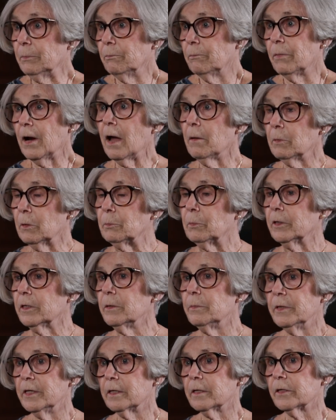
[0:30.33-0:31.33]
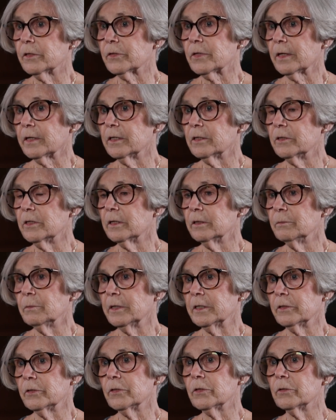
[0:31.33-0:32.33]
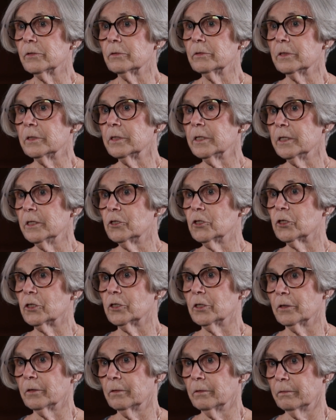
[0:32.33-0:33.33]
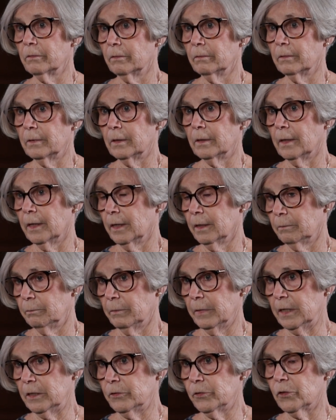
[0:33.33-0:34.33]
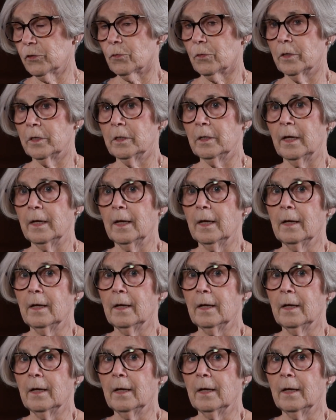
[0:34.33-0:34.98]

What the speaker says: probably because I had done my student teaching at Main Street,